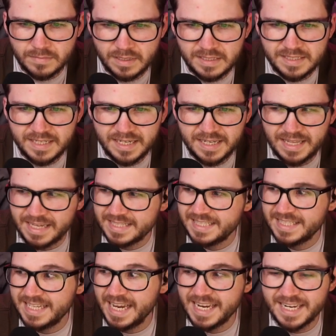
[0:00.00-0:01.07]
Is he going to, like,
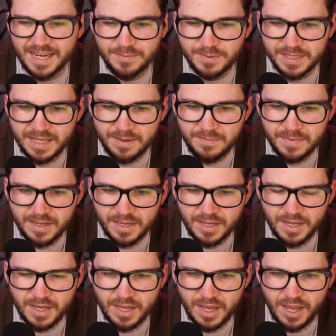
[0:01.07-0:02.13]
stand up to them?
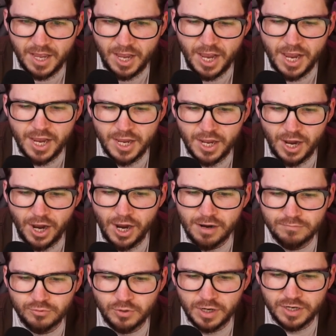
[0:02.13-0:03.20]
Hey,
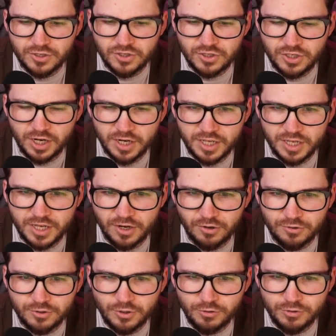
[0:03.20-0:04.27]
I'm trying to study
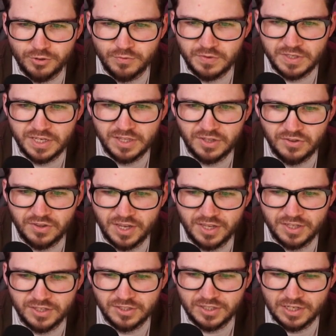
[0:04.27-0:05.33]
here. Don't you see the thing
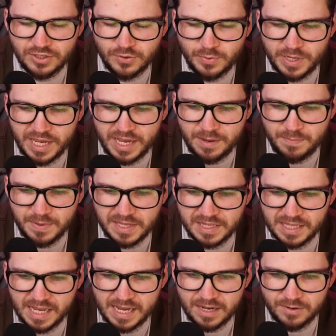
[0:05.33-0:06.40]
that says you can't be
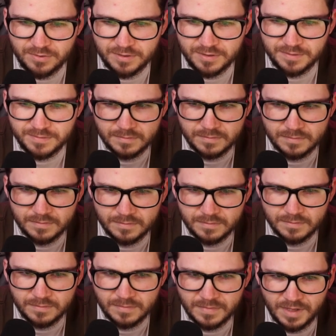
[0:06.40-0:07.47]
loud?
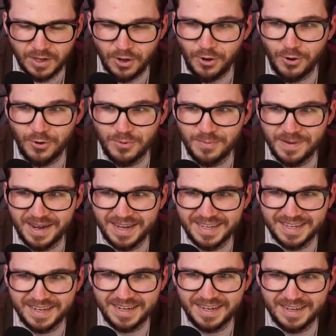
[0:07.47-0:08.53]
Oh, my
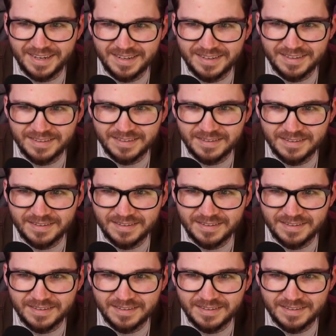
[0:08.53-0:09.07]
God.